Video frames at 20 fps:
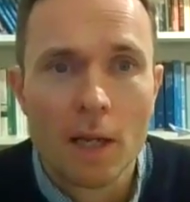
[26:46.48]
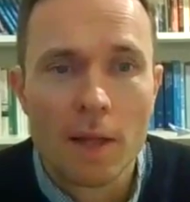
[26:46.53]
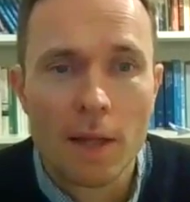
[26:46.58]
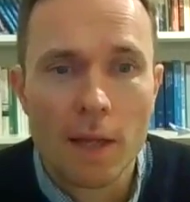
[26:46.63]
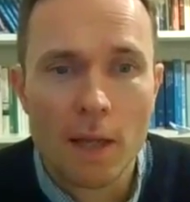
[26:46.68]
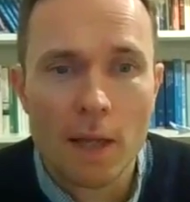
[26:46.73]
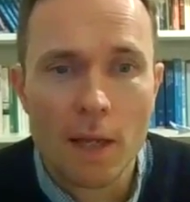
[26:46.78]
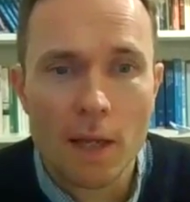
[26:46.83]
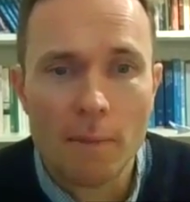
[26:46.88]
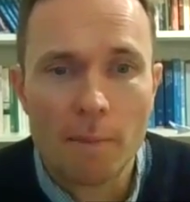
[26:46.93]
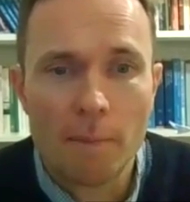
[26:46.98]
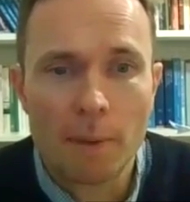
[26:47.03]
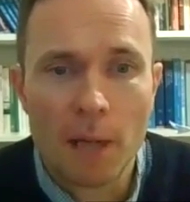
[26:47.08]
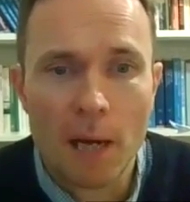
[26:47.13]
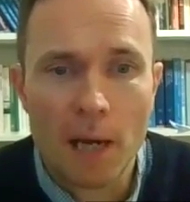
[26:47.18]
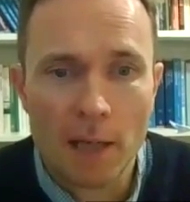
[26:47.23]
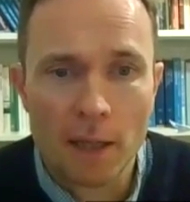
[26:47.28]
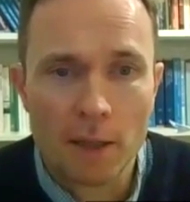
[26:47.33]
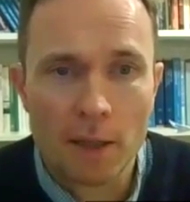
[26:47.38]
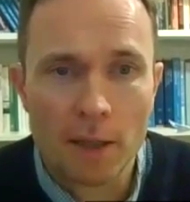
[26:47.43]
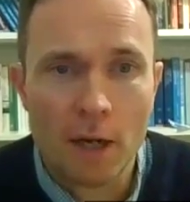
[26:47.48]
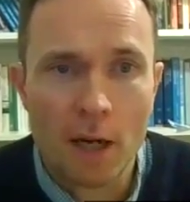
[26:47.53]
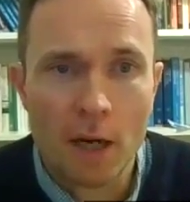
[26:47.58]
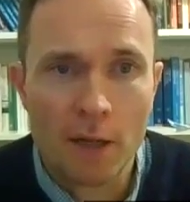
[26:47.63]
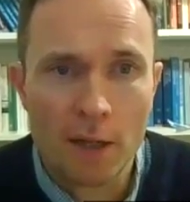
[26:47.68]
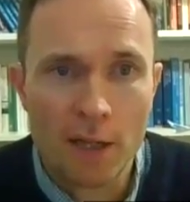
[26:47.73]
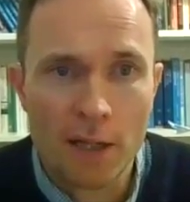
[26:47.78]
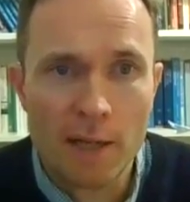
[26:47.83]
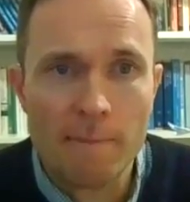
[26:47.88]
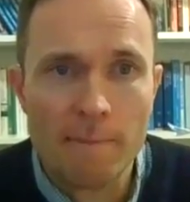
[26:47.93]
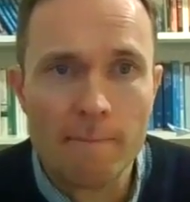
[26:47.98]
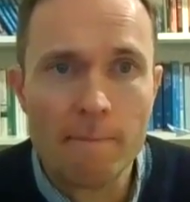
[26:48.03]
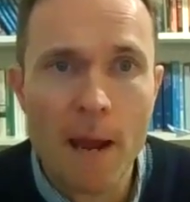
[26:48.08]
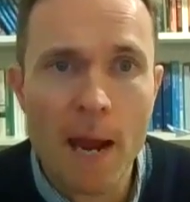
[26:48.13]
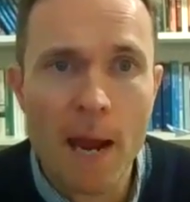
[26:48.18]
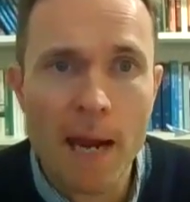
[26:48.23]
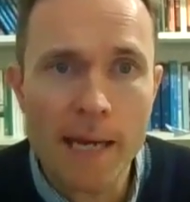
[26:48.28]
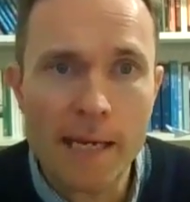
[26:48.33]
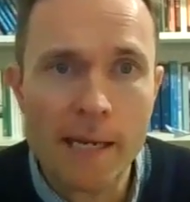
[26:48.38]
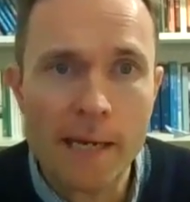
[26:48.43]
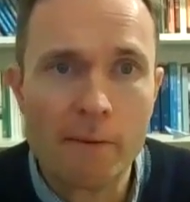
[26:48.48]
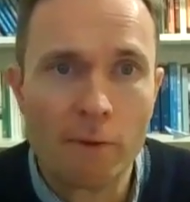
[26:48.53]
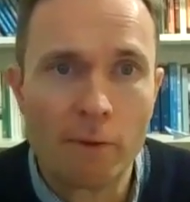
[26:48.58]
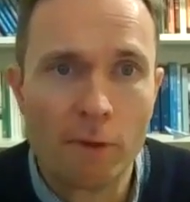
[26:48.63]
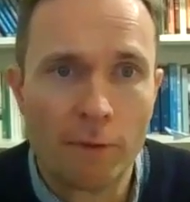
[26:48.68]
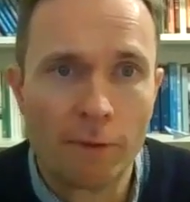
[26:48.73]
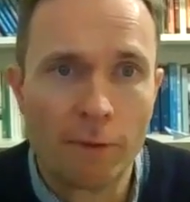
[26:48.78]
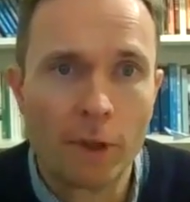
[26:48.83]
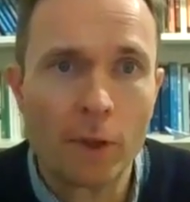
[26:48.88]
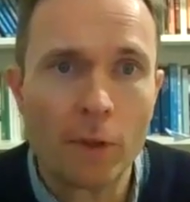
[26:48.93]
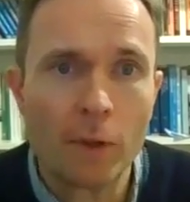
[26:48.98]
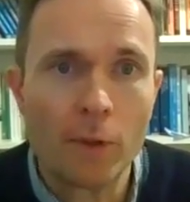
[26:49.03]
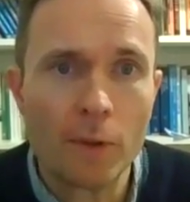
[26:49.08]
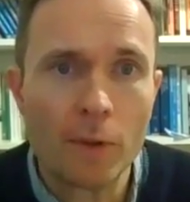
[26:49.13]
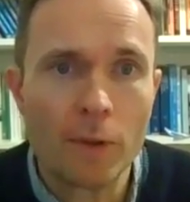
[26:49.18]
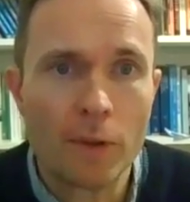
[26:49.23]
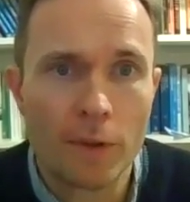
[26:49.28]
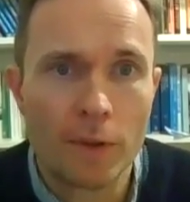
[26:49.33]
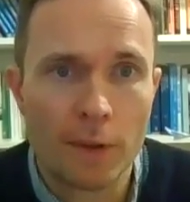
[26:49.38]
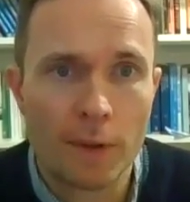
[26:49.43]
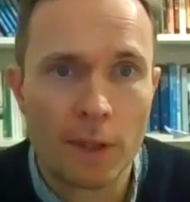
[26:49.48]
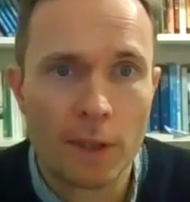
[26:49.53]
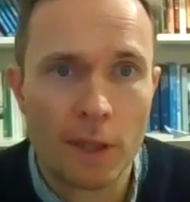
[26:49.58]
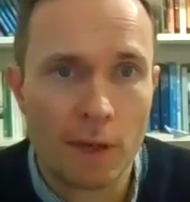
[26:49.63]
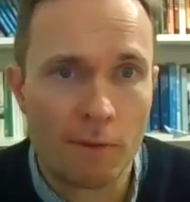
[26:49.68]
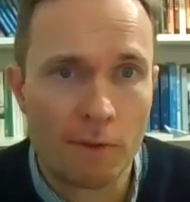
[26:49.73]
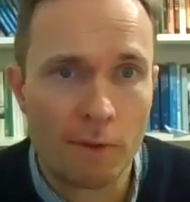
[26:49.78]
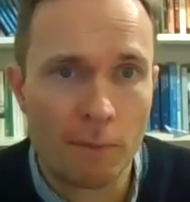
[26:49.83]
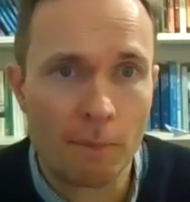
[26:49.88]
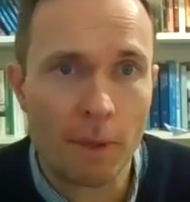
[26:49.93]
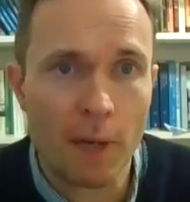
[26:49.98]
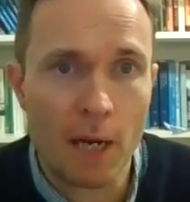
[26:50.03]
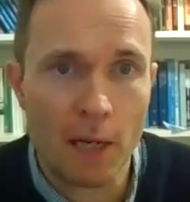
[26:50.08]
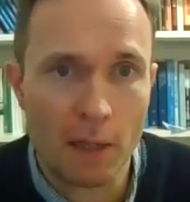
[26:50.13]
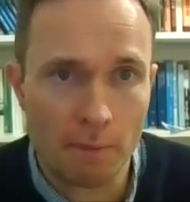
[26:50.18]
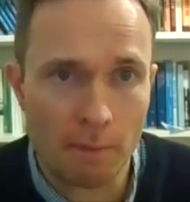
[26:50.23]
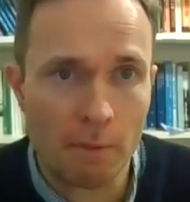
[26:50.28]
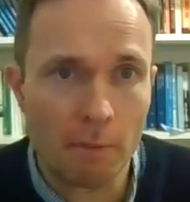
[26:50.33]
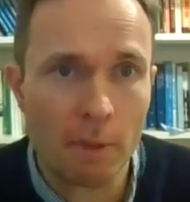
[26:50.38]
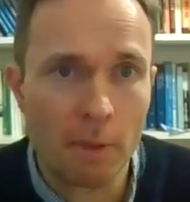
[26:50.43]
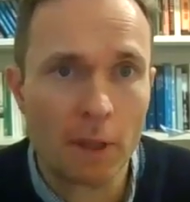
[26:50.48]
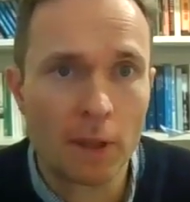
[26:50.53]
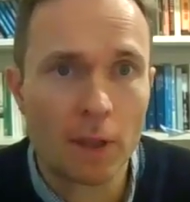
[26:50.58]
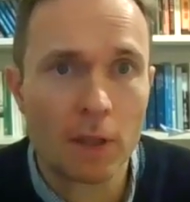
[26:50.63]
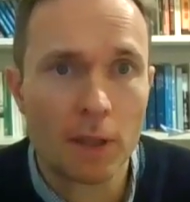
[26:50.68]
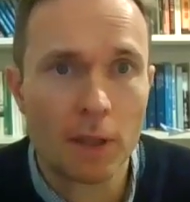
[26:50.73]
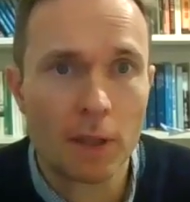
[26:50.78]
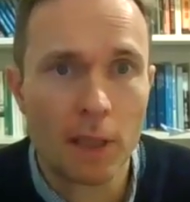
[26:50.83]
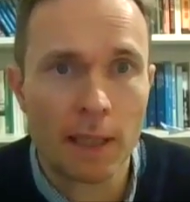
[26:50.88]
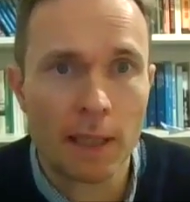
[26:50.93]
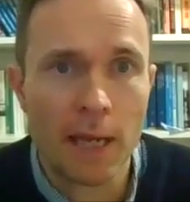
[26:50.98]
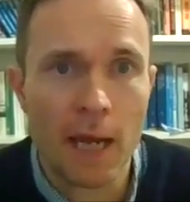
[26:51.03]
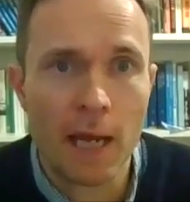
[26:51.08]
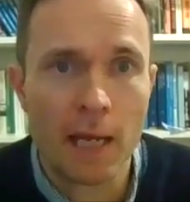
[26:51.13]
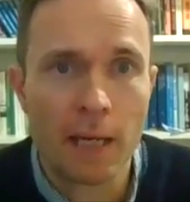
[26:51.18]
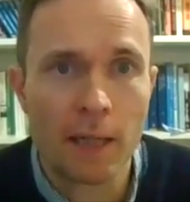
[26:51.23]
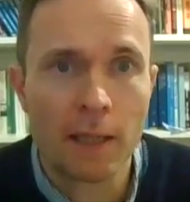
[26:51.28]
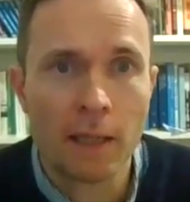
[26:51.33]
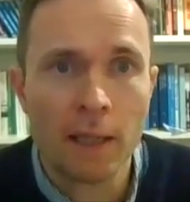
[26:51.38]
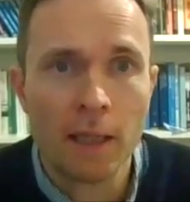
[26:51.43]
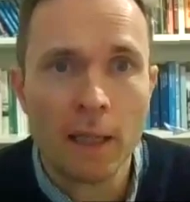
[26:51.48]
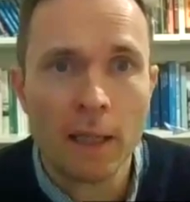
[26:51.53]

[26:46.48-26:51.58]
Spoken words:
the planning authority may refuse to give them planning permission again.